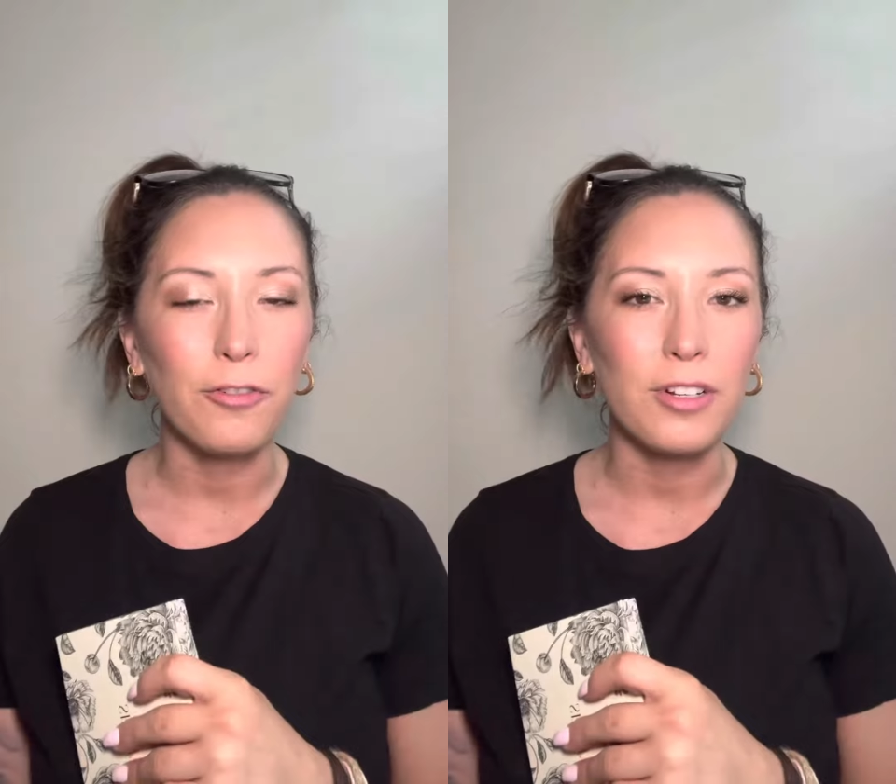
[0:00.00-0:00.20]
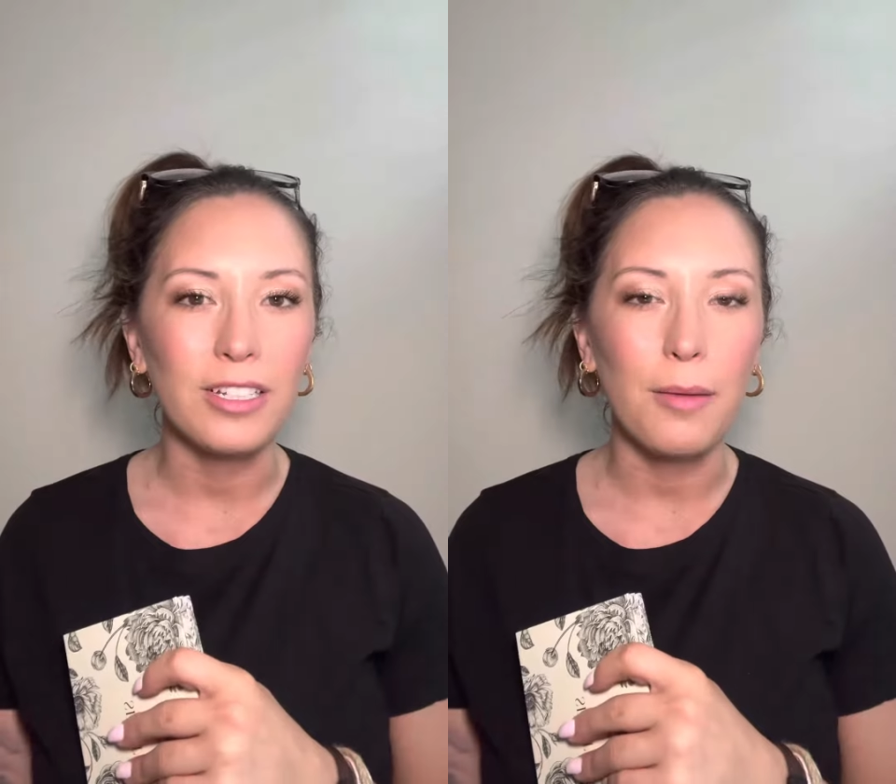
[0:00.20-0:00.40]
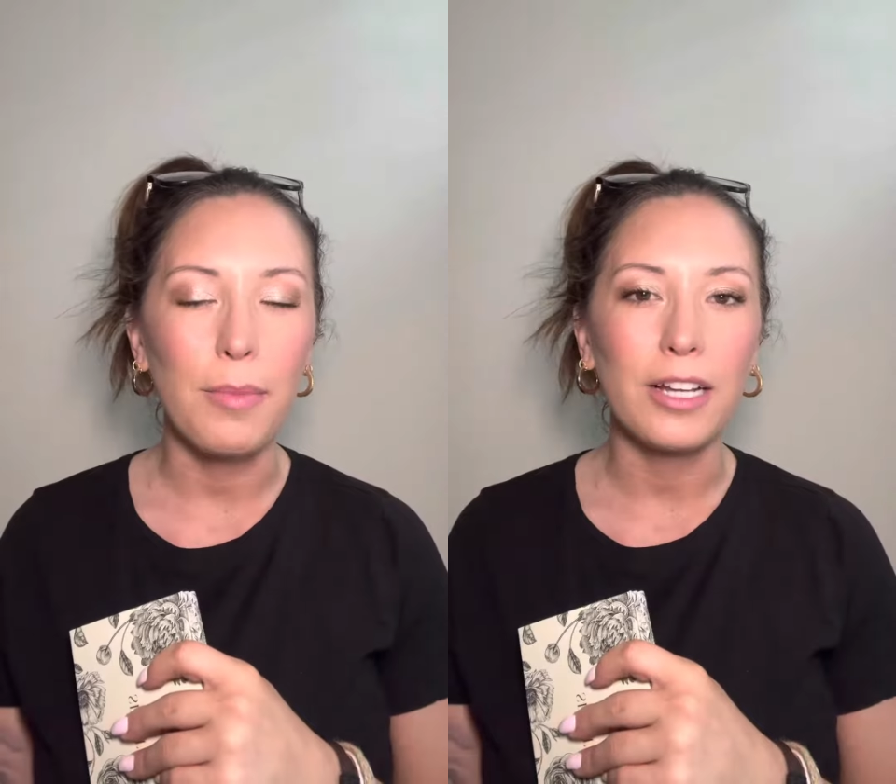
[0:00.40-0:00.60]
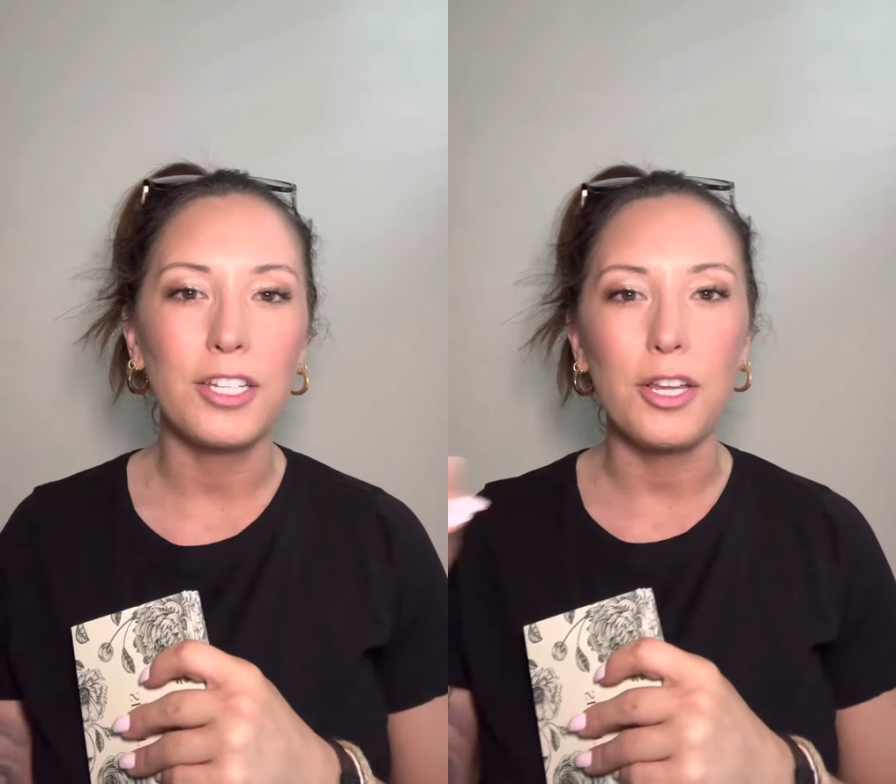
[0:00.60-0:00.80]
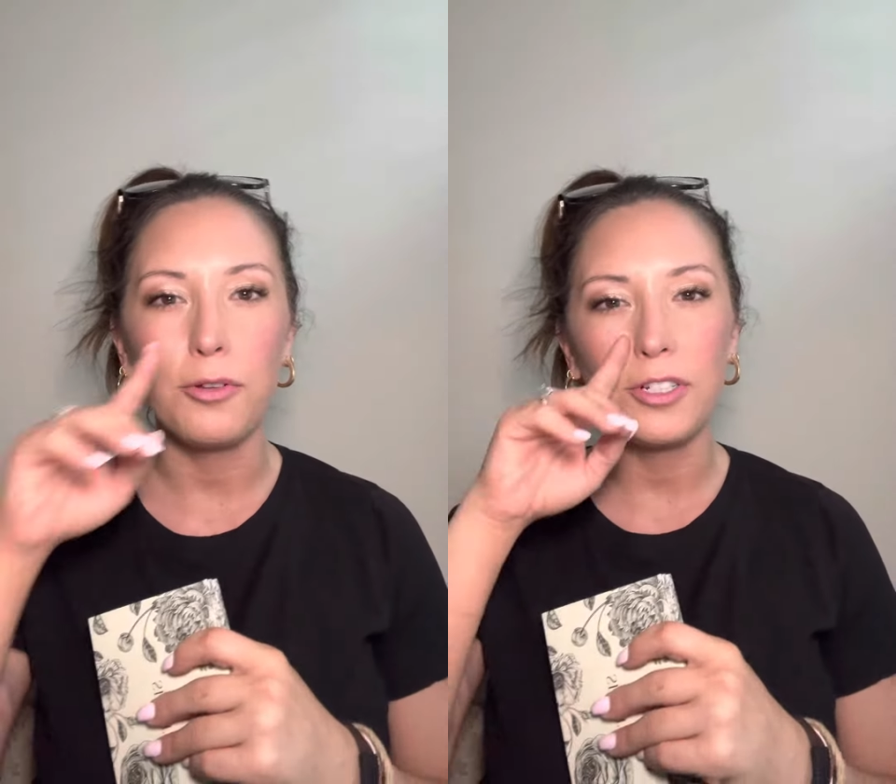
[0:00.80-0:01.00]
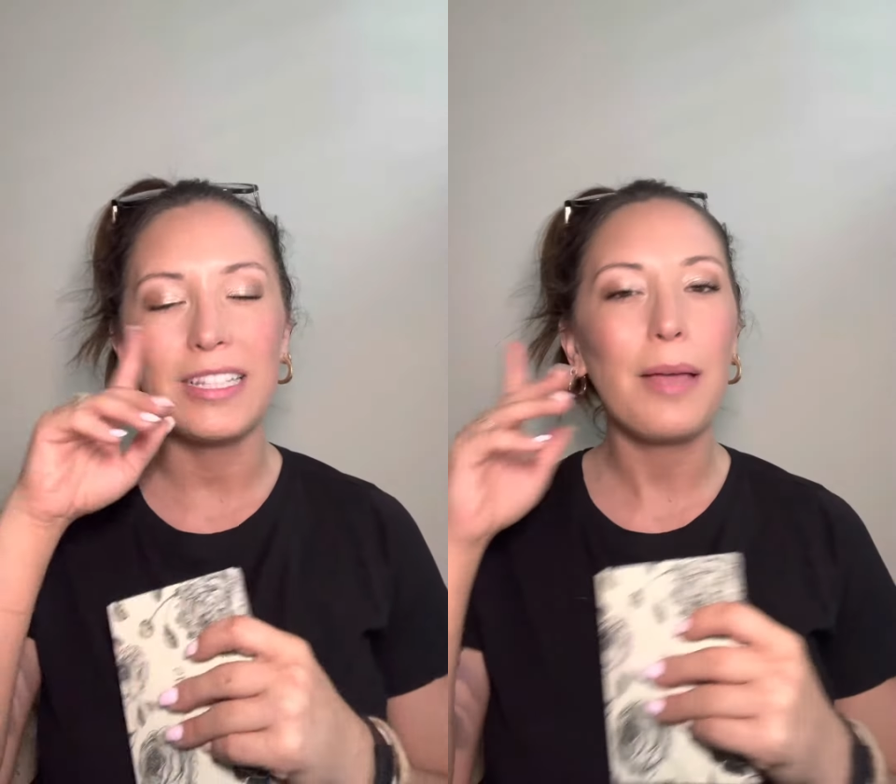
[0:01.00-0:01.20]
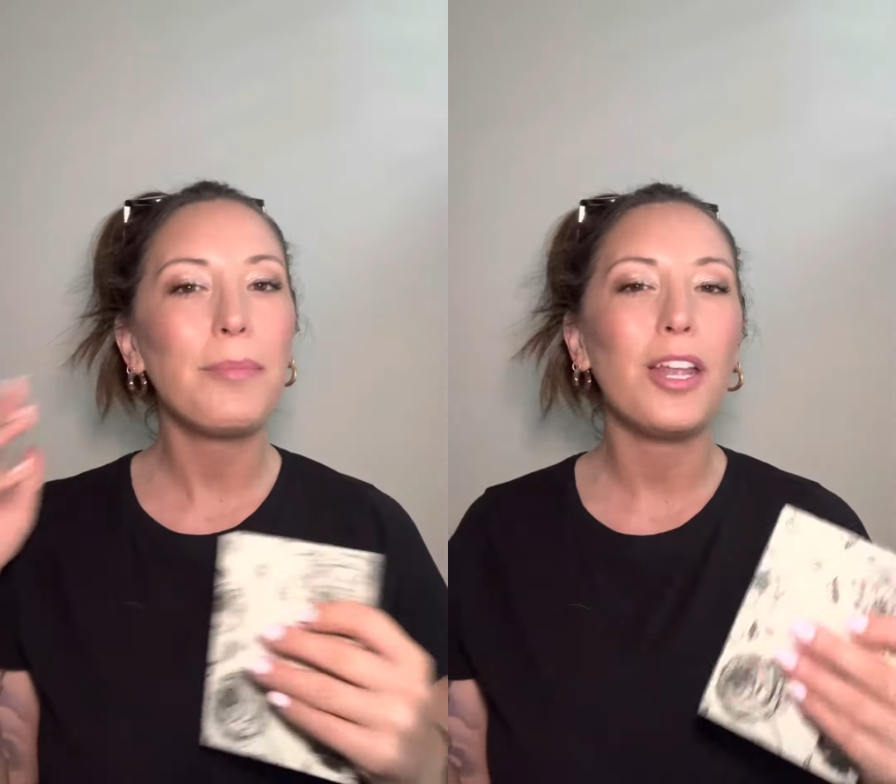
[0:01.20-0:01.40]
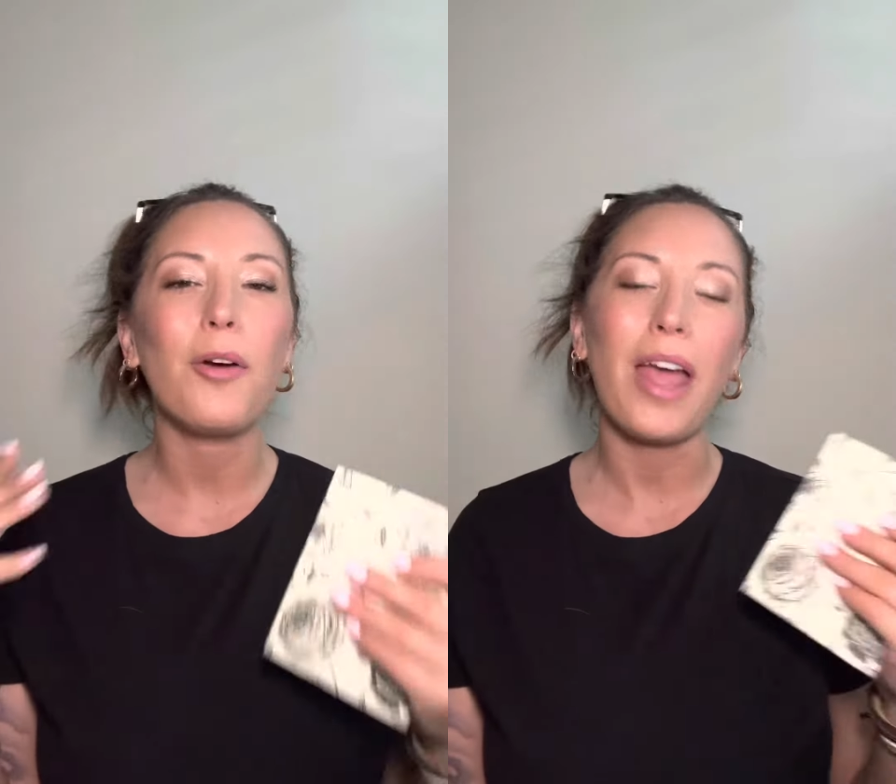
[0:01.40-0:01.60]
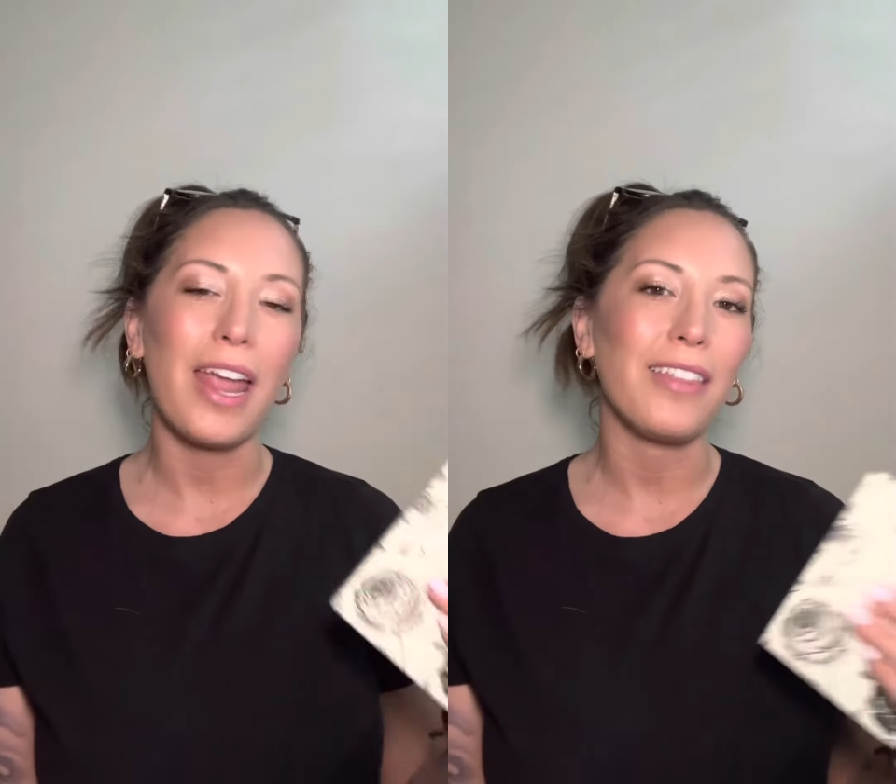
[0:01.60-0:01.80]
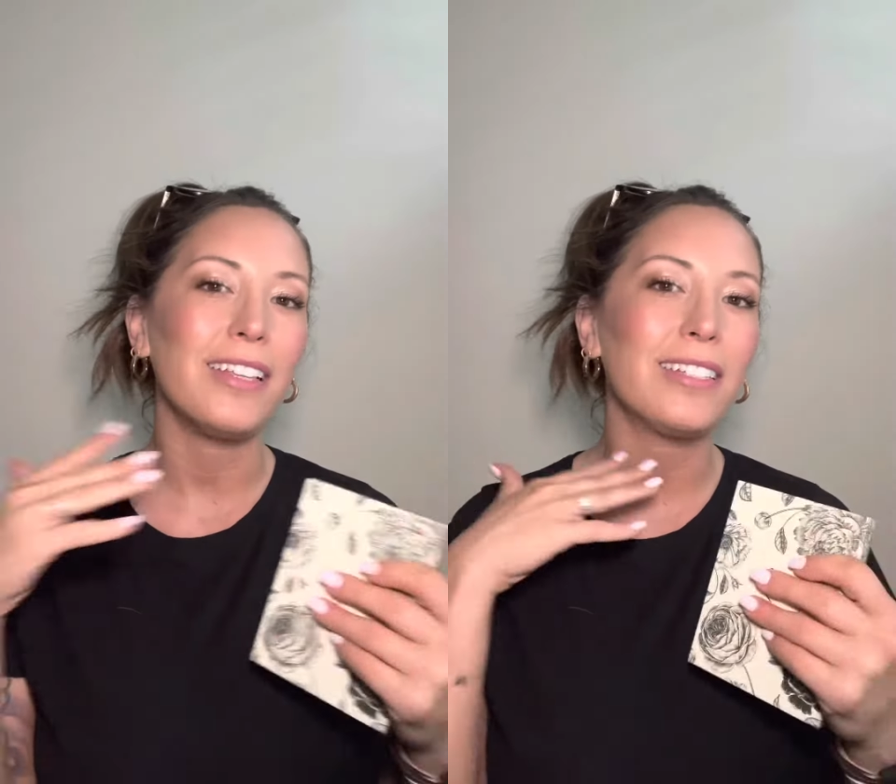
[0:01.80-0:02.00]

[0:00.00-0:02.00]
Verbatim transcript: for it to come back to you. Just let me know, hey,